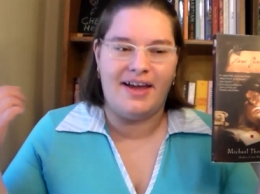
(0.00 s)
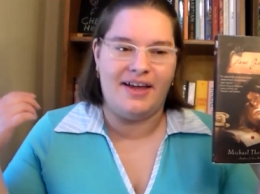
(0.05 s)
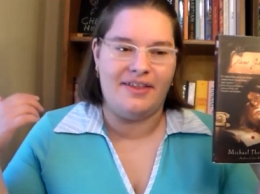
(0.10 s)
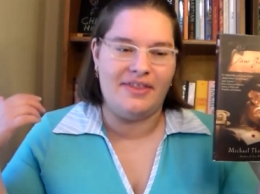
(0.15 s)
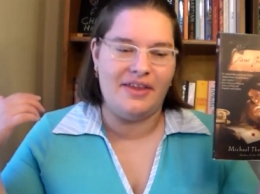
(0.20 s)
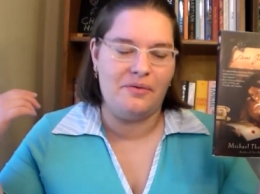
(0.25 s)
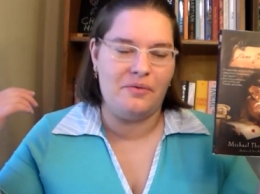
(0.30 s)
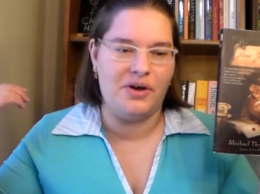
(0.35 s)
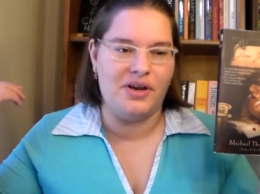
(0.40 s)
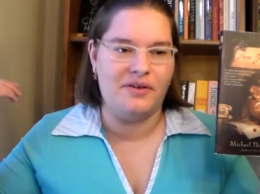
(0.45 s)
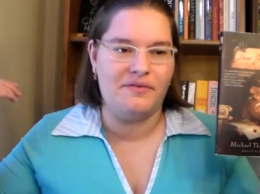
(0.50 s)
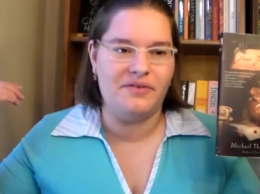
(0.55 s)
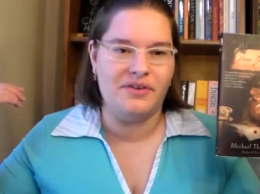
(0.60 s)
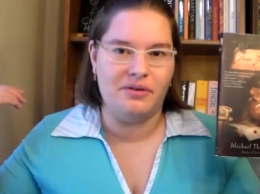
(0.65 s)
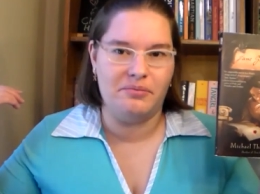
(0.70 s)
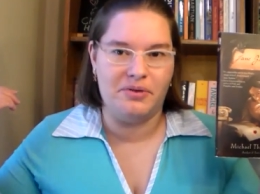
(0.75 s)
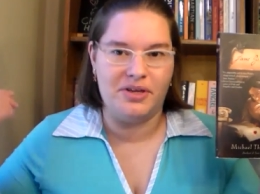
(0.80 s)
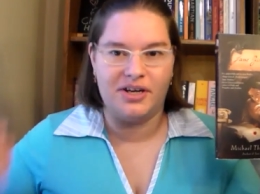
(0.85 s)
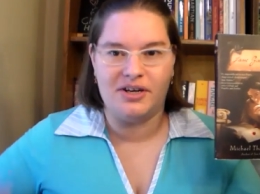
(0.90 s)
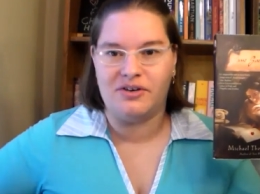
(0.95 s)
and they want to
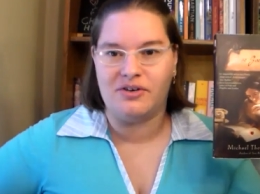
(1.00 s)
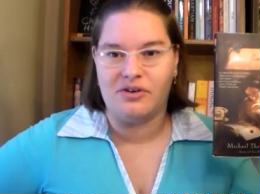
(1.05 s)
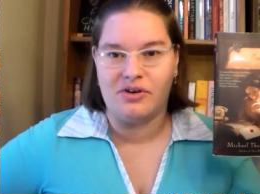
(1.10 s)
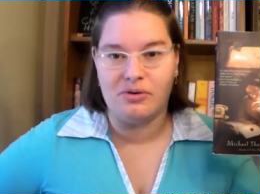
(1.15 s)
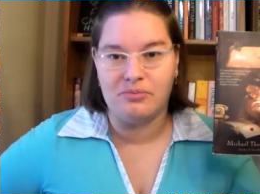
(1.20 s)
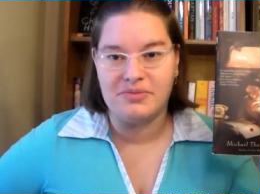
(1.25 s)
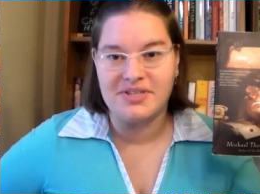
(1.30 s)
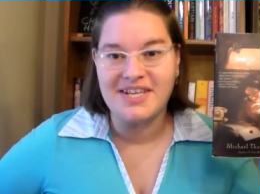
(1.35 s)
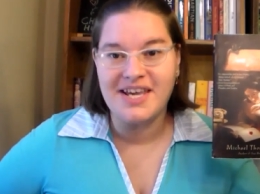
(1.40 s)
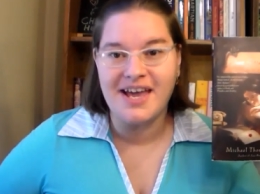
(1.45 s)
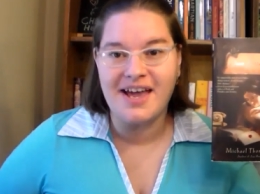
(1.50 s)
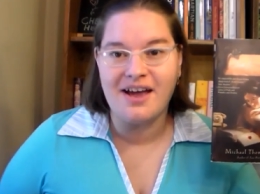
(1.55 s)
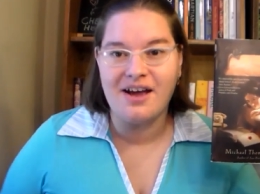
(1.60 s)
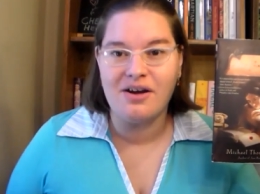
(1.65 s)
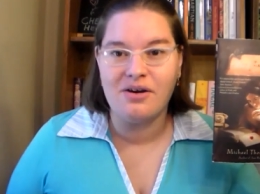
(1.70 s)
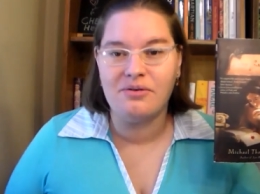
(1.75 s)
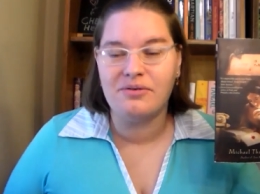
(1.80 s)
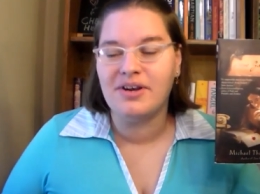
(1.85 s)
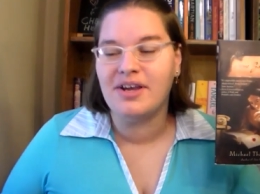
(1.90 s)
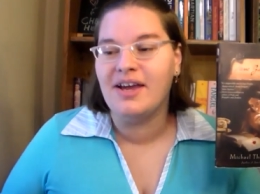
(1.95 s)
film it in her
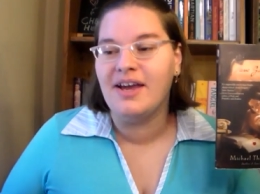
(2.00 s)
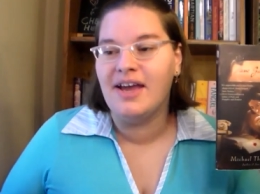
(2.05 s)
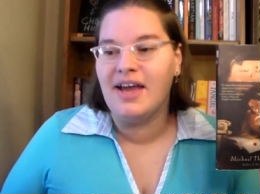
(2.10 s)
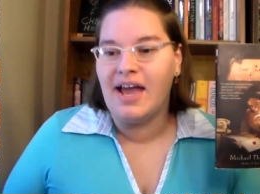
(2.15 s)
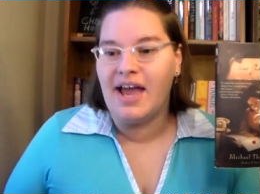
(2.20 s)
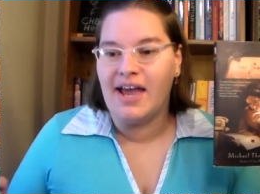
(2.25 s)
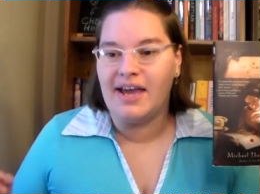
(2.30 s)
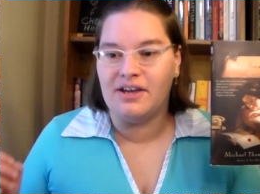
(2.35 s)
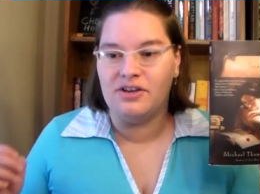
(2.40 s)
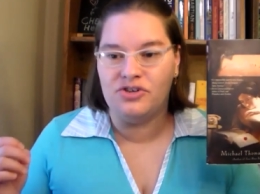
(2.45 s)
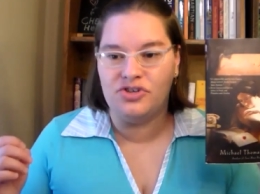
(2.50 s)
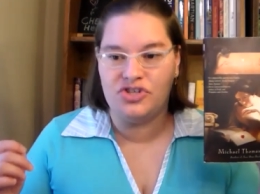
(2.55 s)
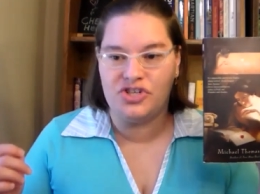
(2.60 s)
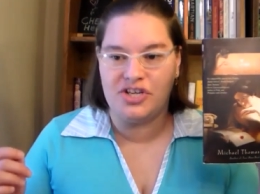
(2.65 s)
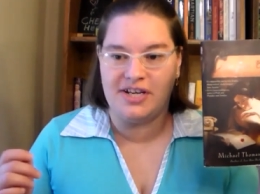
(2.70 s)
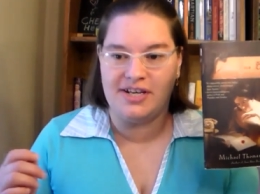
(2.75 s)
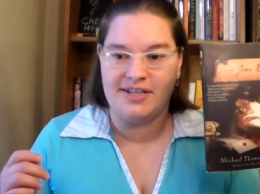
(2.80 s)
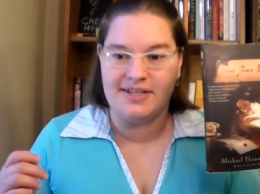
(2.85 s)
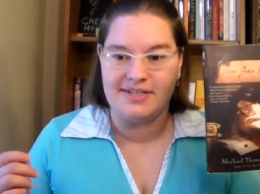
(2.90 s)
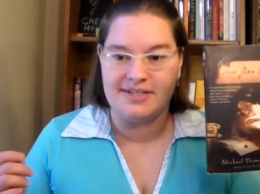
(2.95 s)
hometown,
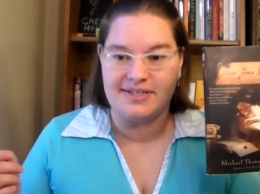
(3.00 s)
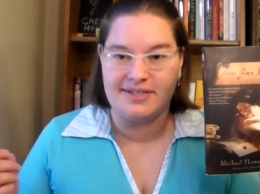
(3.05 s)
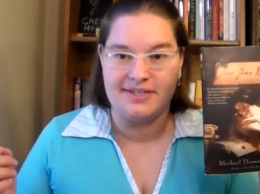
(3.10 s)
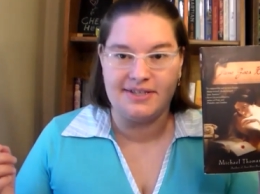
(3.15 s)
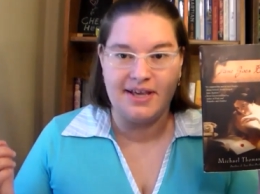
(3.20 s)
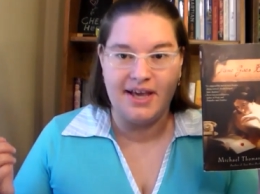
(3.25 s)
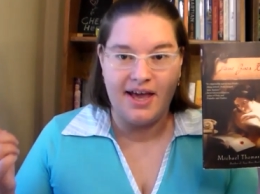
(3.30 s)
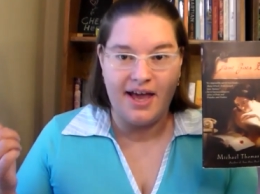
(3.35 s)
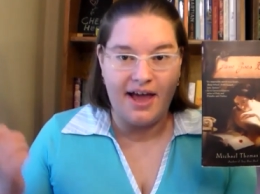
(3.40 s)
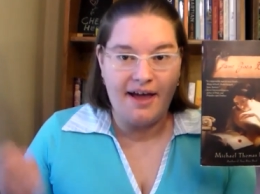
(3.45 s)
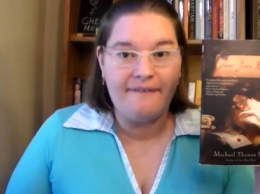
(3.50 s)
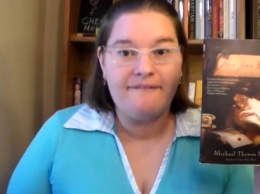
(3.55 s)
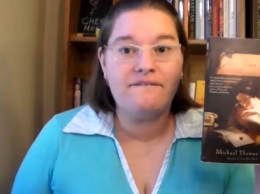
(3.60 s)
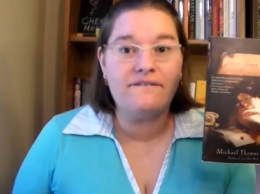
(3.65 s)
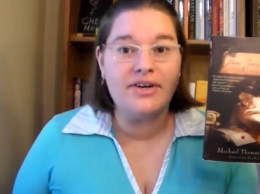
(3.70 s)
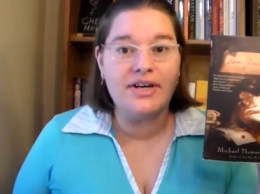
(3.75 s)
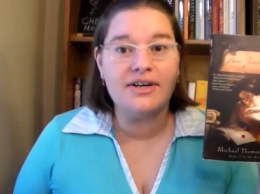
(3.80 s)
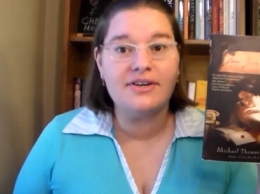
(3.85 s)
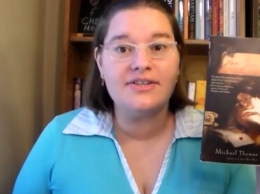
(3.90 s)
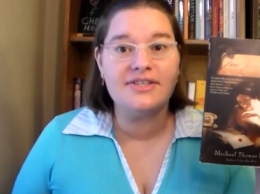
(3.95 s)
and Jane's,
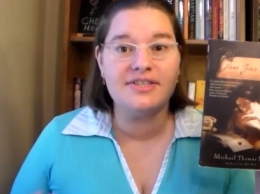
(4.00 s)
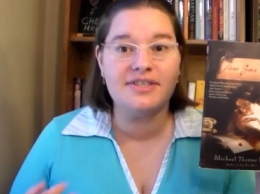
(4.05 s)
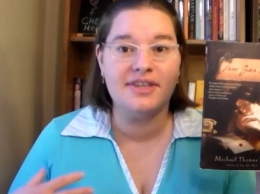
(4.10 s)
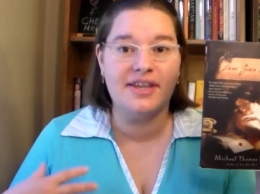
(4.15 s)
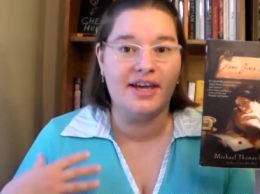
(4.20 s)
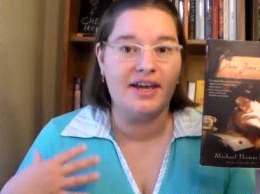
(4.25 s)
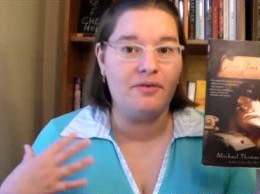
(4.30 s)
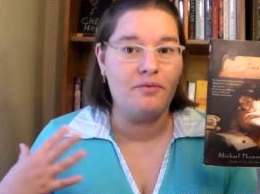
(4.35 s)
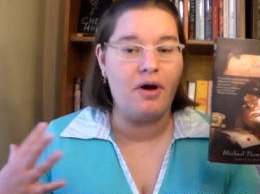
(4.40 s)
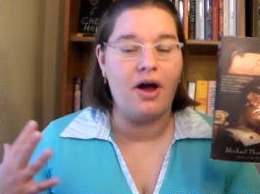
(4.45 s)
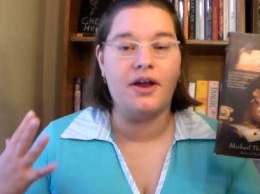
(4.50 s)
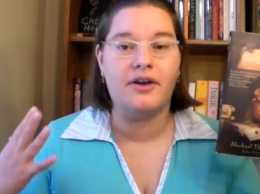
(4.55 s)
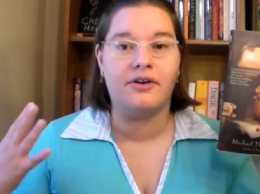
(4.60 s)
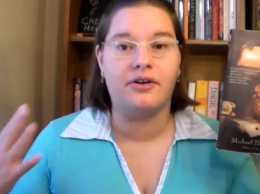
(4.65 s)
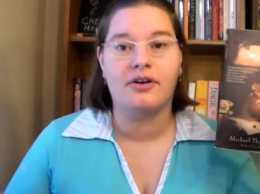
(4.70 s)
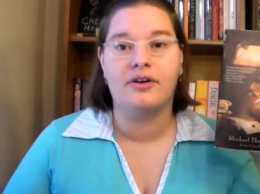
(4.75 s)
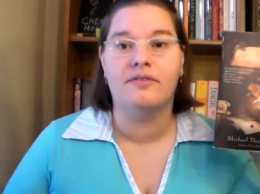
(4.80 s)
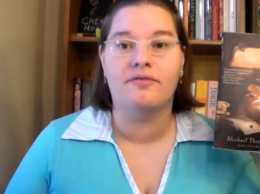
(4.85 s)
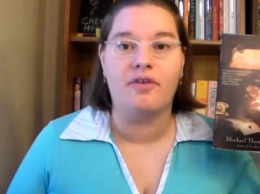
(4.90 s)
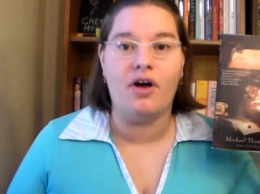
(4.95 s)
at first they
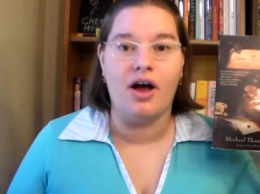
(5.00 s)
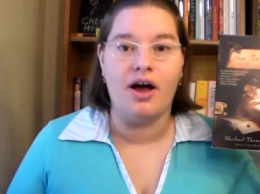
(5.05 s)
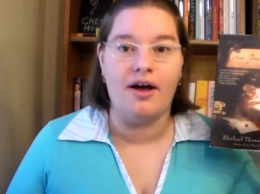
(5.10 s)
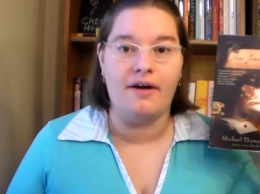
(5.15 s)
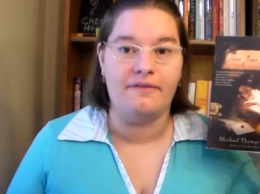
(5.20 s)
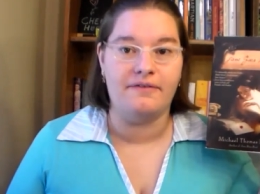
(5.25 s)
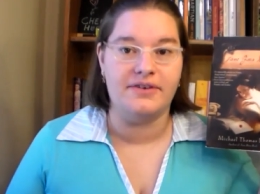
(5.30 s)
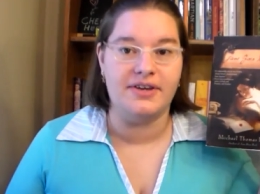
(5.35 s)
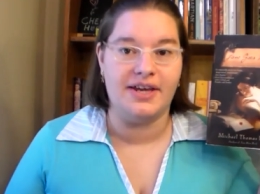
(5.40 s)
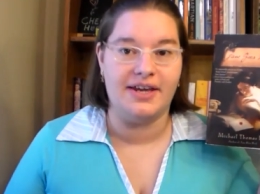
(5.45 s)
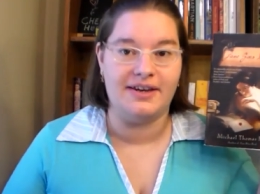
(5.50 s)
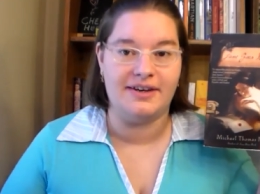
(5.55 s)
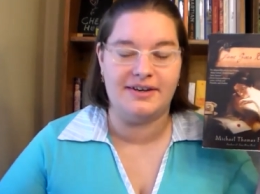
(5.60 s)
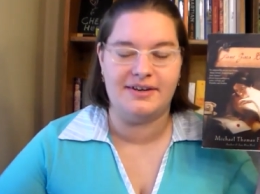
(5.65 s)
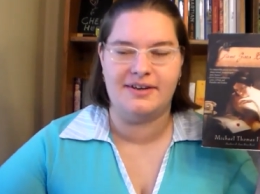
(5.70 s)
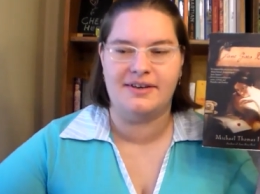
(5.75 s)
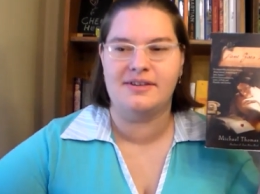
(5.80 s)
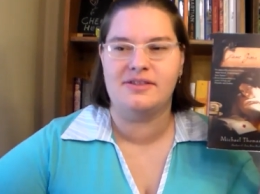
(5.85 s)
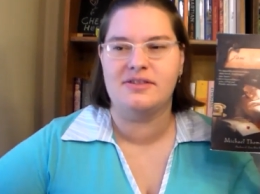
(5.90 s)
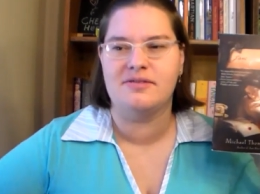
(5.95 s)
want her involved,
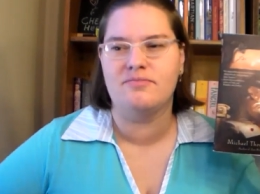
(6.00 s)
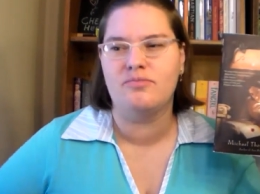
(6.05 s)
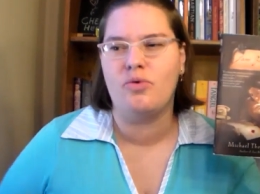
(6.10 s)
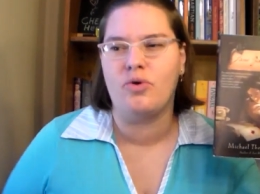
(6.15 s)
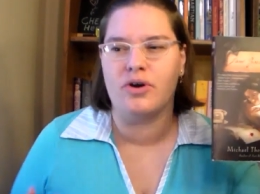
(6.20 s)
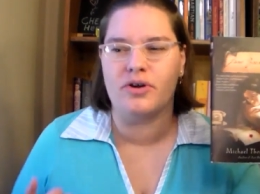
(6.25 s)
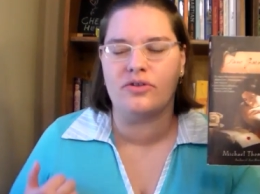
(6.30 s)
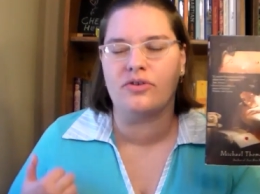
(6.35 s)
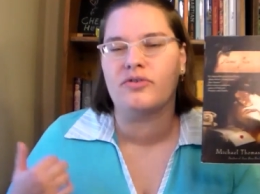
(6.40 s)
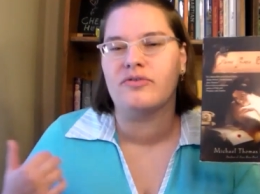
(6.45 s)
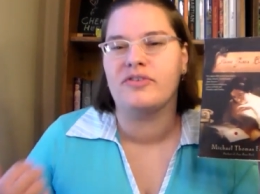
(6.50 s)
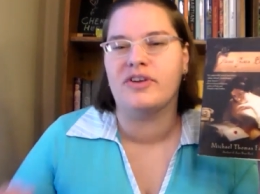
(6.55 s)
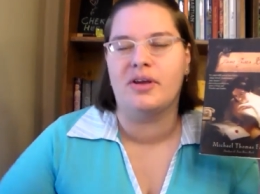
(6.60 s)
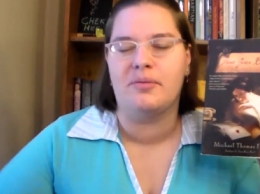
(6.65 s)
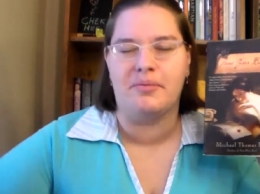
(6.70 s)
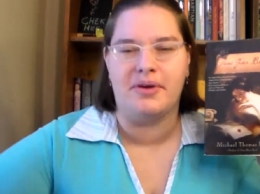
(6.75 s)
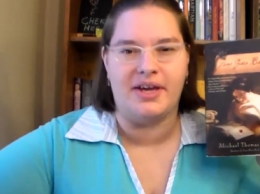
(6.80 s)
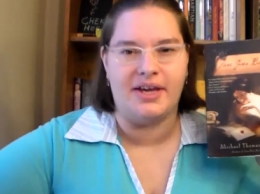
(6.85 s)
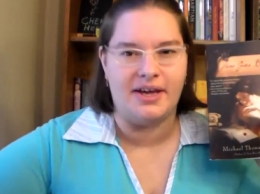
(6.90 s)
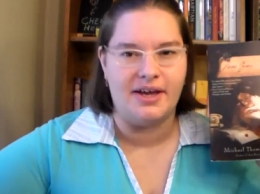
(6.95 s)
and the more they're
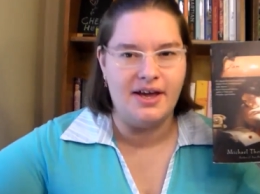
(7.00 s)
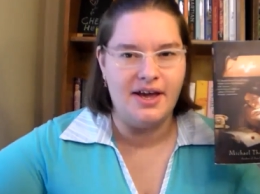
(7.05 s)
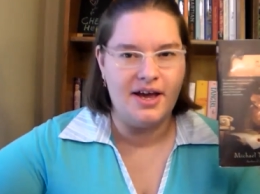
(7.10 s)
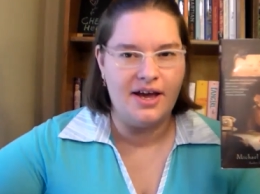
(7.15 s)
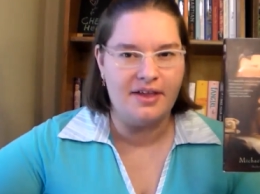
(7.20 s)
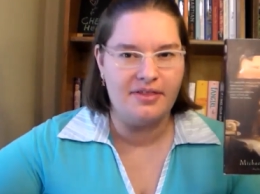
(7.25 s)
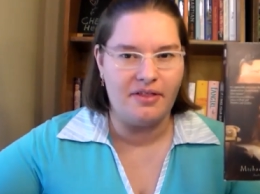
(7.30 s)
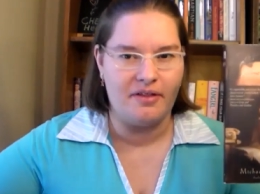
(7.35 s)
filming,